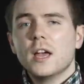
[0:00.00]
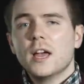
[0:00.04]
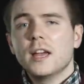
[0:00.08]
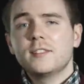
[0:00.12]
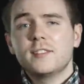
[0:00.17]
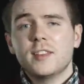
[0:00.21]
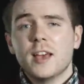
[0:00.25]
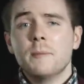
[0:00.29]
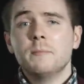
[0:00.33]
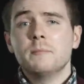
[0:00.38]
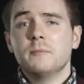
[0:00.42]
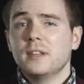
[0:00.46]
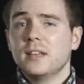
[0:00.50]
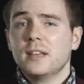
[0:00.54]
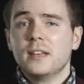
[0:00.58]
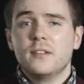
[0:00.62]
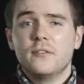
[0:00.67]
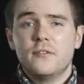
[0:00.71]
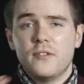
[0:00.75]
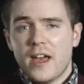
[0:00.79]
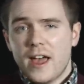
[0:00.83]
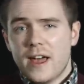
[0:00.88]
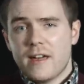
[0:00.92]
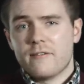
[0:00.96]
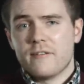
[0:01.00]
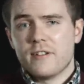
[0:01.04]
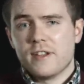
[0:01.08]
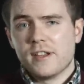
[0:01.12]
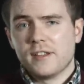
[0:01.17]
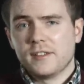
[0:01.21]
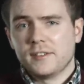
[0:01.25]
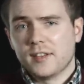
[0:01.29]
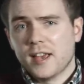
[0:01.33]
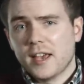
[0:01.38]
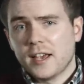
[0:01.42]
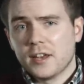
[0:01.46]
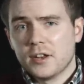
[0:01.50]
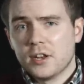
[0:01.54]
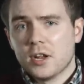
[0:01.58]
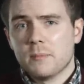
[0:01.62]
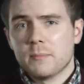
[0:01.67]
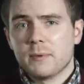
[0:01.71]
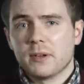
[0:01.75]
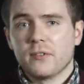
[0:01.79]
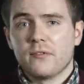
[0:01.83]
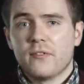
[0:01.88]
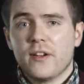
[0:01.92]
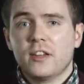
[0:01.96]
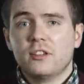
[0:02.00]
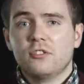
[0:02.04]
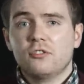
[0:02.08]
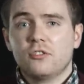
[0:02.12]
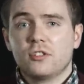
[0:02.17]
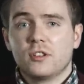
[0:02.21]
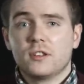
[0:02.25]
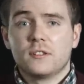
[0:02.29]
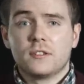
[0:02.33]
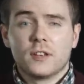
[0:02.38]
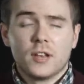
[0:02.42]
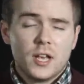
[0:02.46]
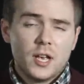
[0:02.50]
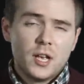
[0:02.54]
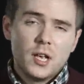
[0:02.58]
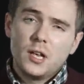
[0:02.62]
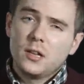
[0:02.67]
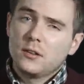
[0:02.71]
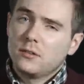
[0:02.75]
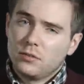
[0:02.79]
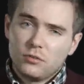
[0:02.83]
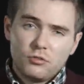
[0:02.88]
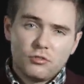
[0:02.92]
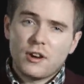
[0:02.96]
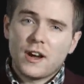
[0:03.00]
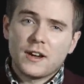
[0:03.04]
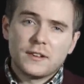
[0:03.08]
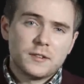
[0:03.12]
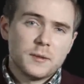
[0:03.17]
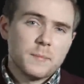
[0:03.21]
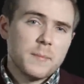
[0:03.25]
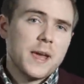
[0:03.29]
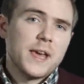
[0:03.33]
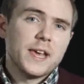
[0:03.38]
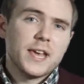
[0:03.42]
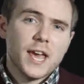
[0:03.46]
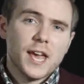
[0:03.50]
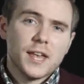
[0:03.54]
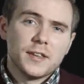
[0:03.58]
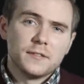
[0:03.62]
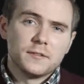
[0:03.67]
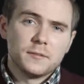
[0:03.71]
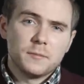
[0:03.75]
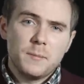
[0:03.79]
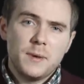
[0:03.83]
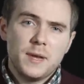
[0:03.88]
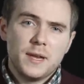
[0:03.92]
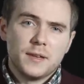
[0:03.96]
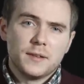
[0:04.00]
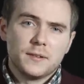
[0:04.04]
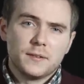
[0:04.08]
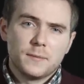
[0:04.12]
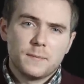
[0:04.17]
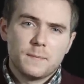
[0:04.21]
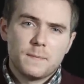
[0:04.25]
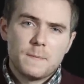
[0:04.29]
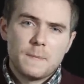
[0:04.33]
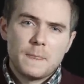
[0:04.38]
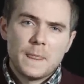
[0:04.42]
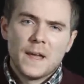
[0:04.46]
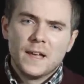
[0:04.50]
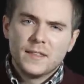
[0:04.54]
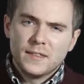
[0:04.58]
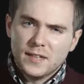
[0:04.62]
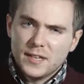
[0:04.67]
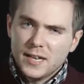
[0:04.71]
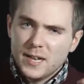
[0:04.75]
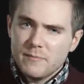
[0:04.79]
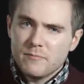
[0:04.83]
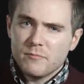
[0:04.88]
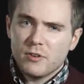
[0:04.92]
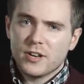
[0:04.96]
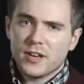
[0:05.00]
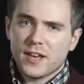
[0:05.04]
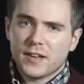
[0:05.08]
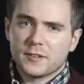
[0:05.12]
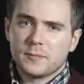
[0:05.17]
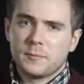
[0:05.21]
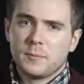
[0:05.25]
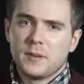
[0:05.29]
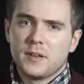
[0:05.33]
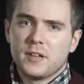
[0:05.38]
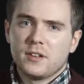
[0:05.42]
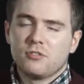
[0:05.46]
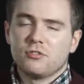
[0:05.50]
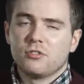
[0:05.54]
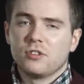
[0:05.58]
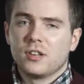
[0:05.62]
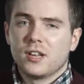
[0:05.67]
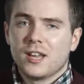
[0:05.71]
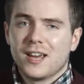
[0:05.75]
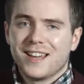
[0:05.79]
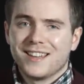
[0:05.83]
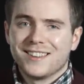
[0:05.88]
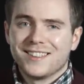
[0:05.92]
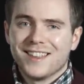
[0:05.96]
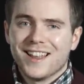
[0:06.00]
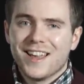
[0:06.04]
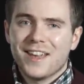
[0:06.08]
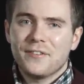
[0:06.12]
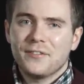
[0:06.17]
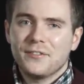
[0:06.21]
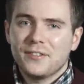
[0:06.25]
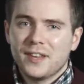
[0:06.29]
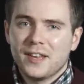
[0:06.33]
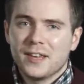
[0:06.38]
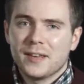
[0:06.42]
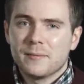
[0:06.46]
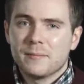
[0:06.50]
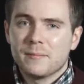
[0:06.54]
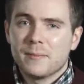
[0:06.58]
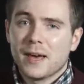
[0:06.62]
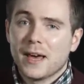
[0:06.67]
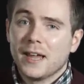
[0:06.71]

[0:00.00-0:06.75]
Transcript: attempting various economic ventures to try to make ends meet. The Nimrod expedition had left him